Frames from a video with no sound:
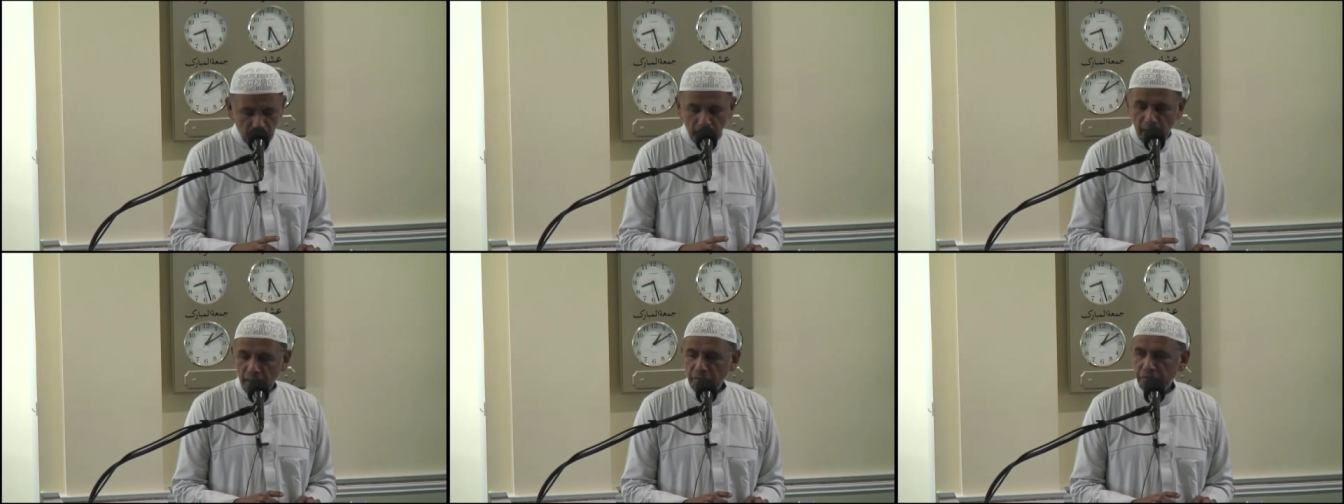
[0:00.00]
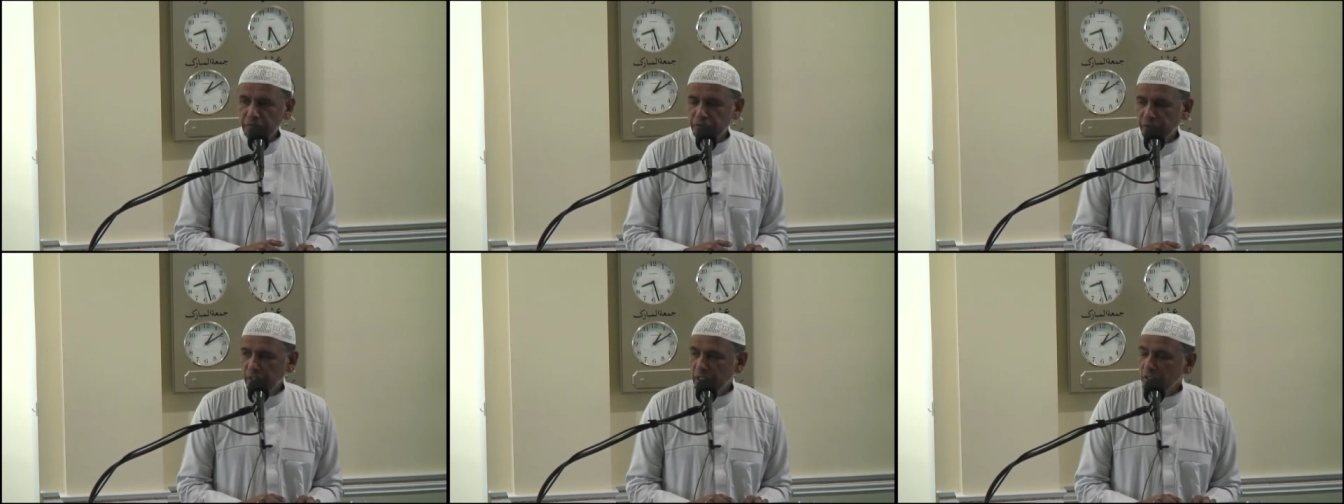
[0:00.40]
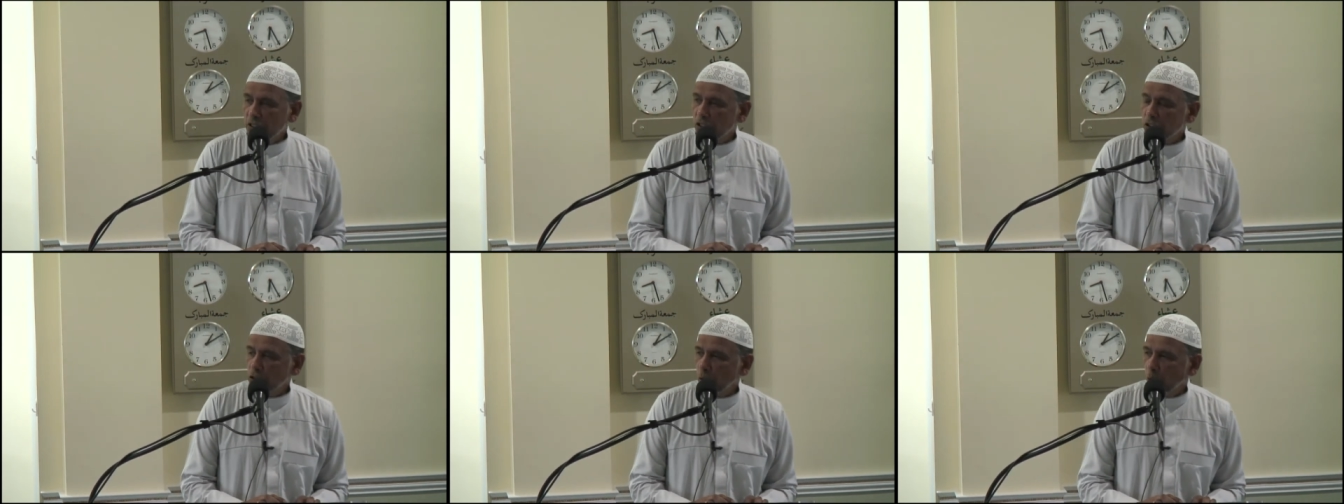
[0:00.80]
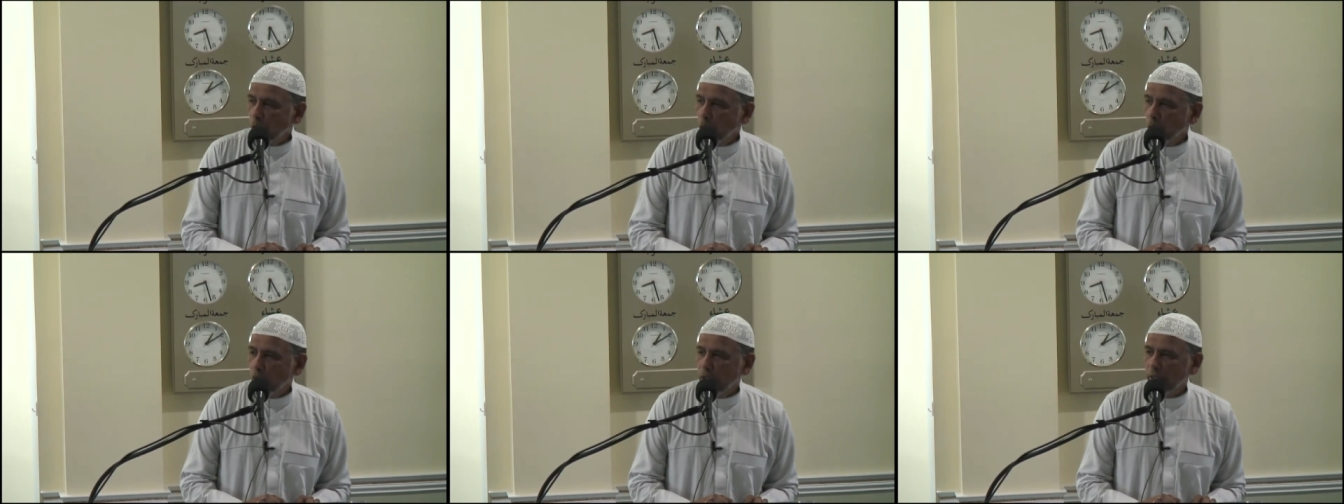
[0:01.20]
every
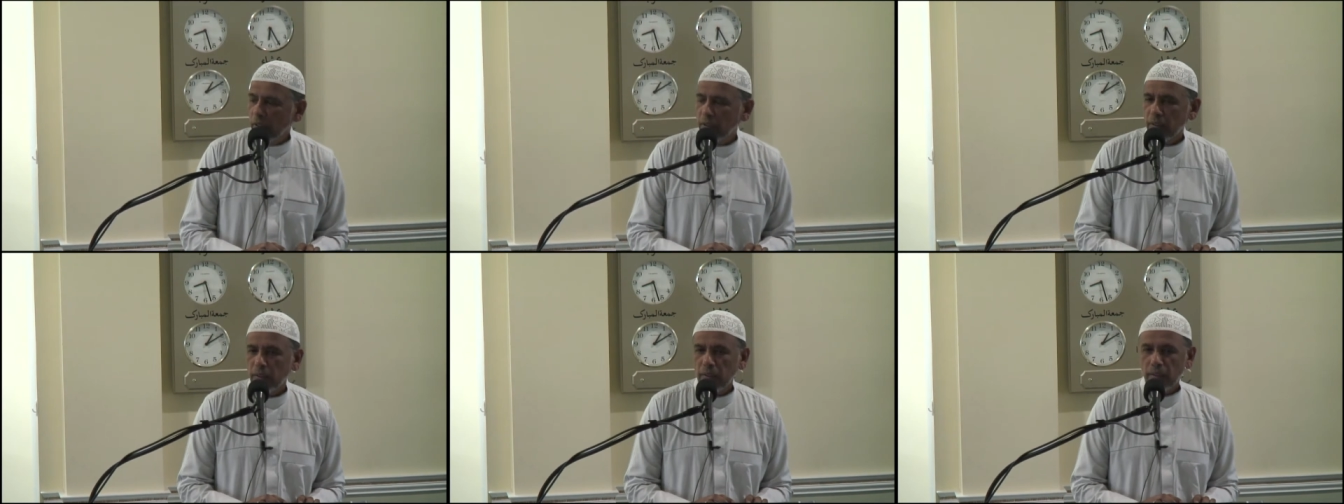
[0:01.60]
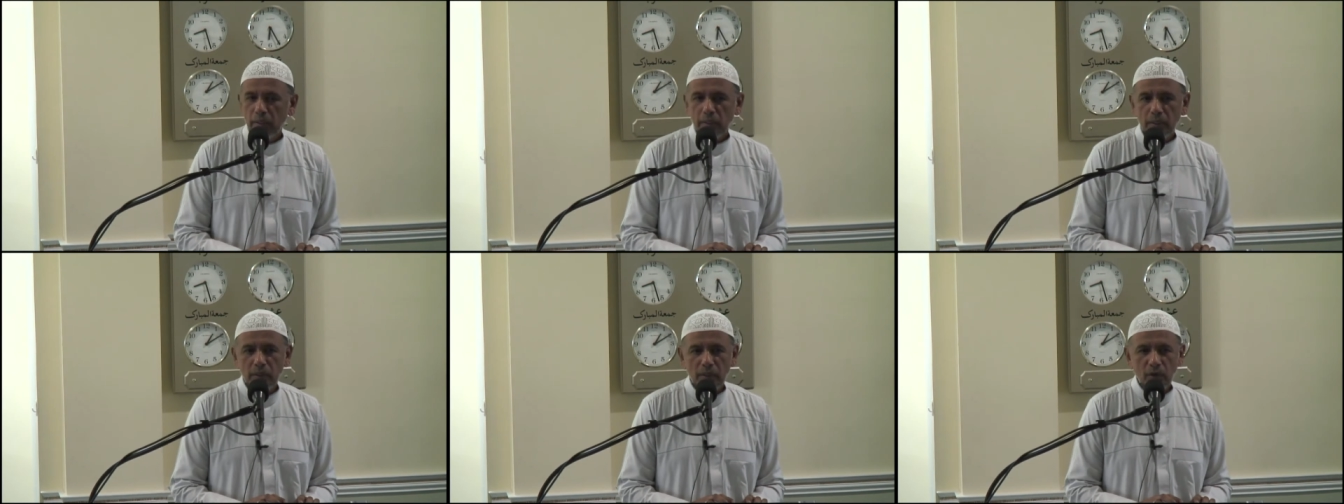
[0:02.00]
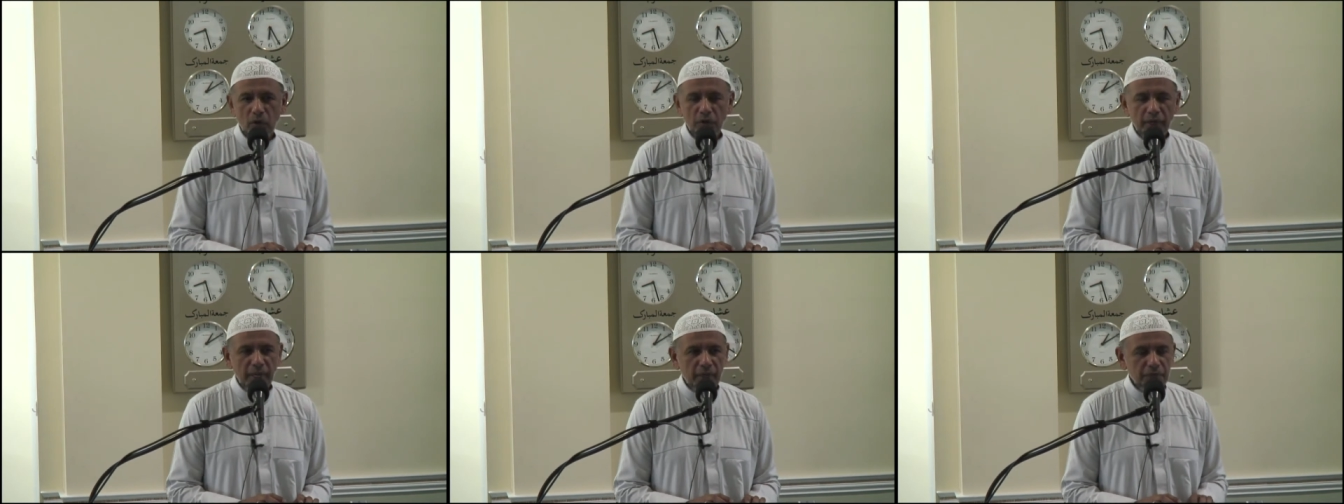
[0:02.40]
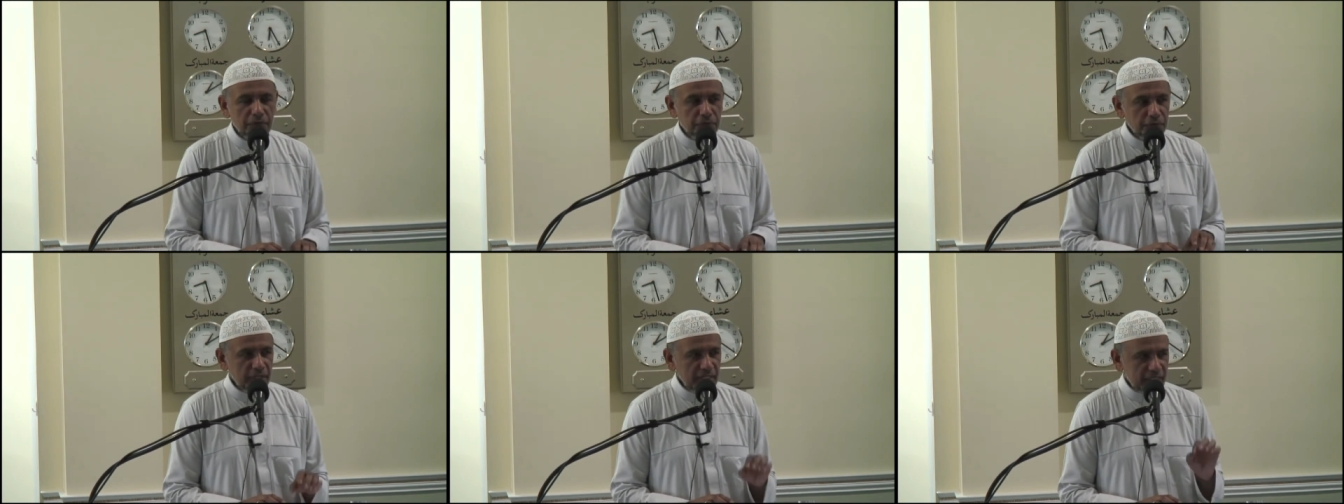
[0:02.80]
soul or
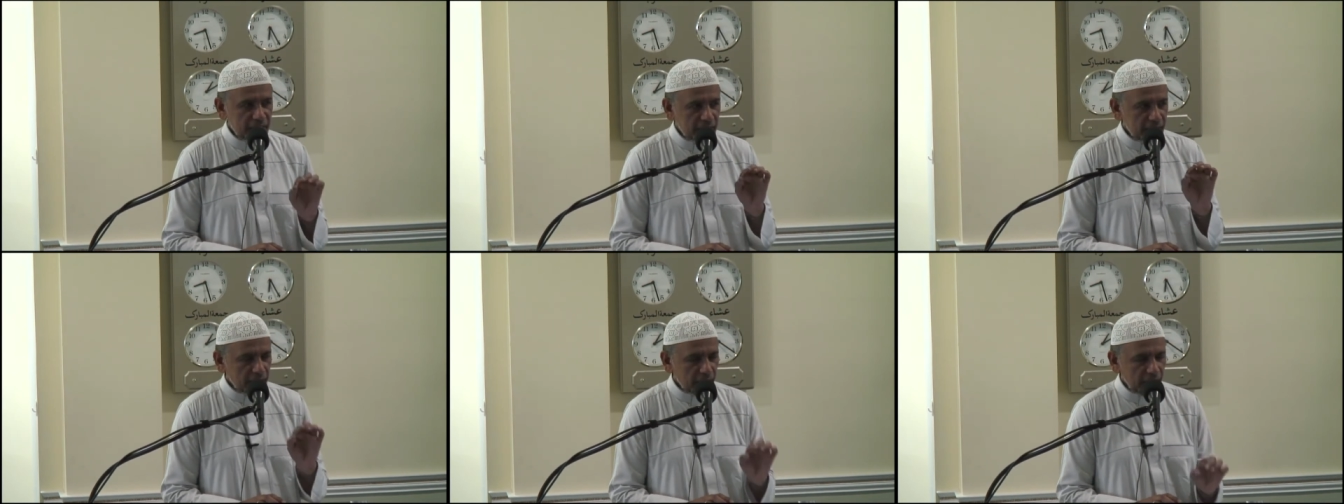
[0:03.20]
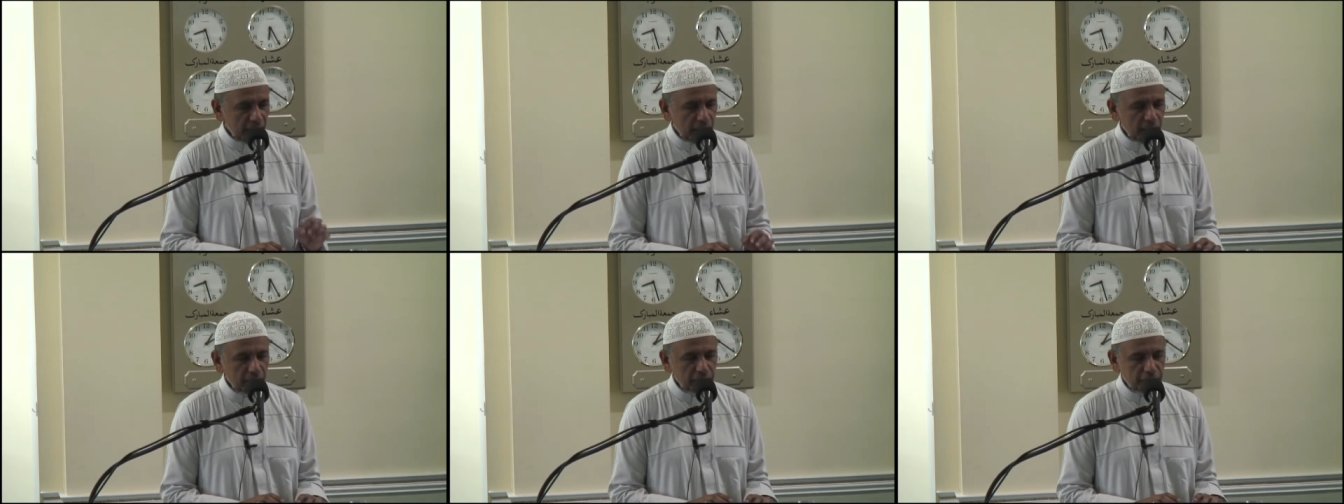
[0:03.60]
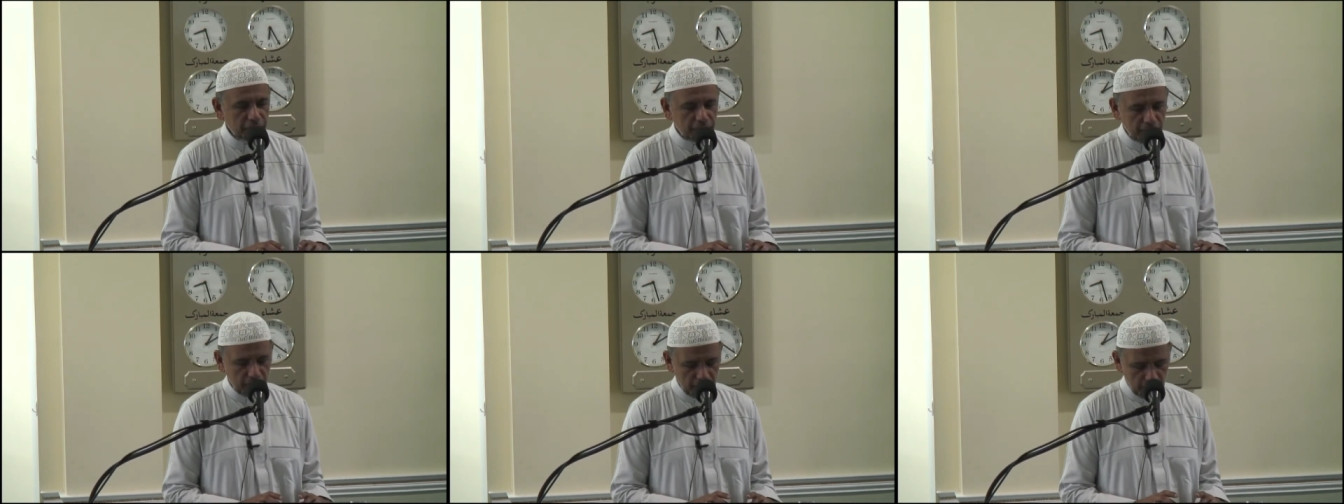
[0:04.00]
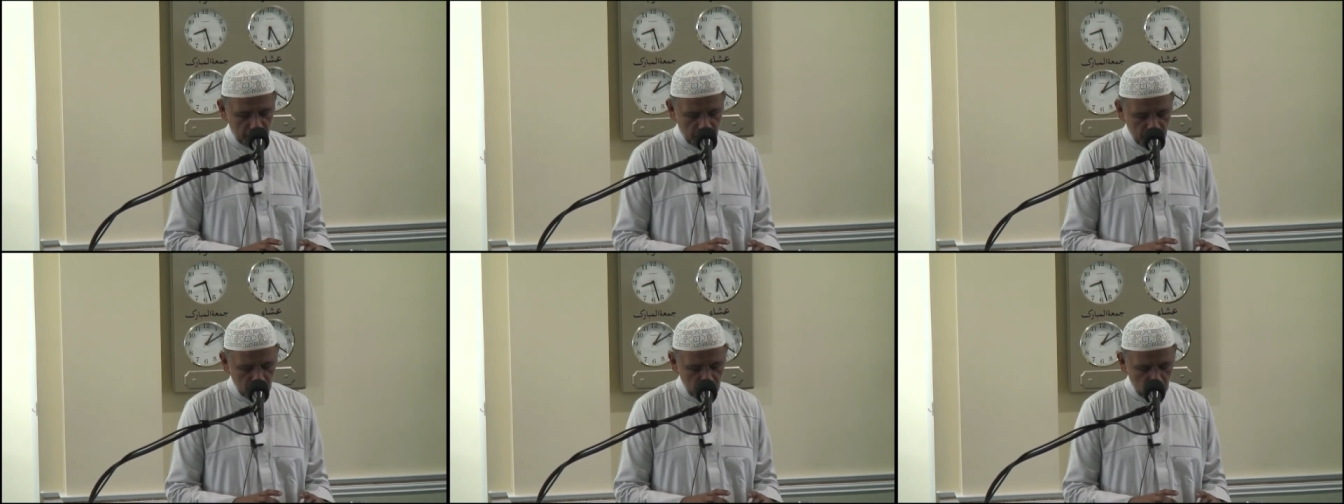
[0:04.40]
every
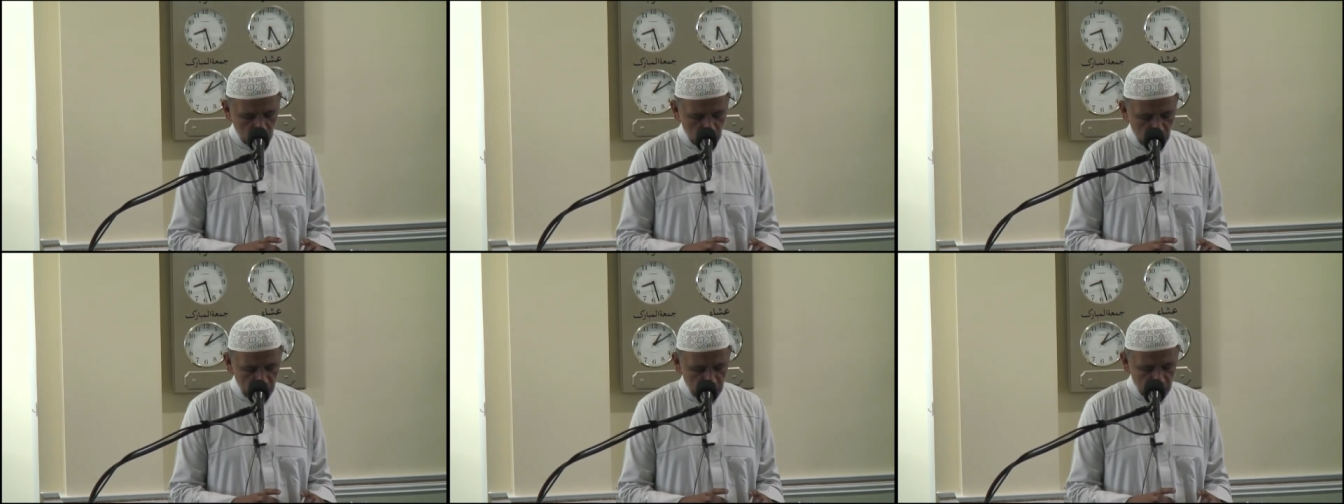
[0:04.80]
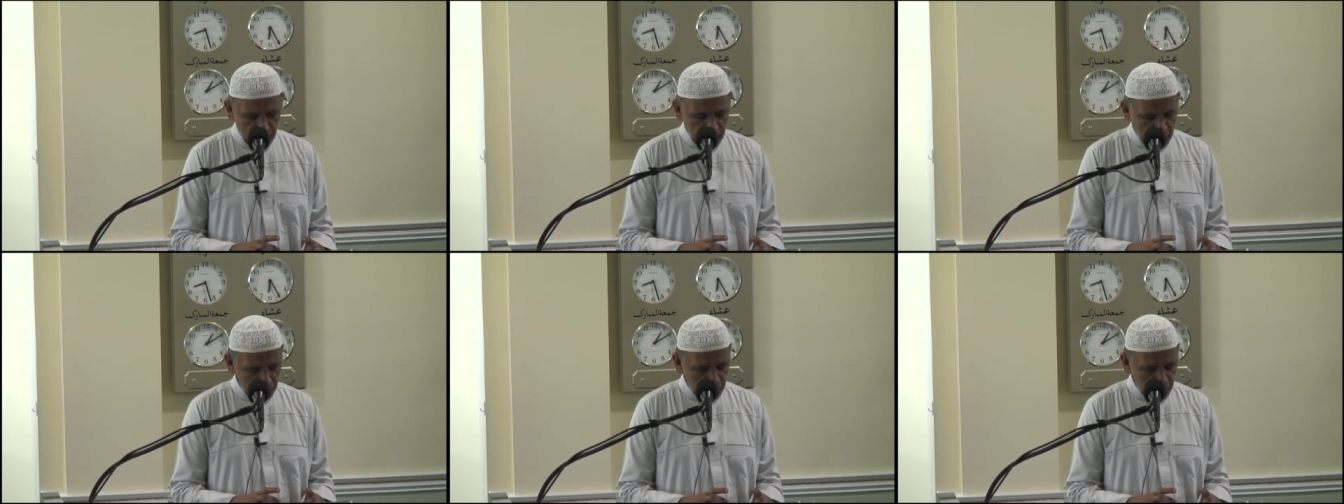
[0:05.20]
slave will be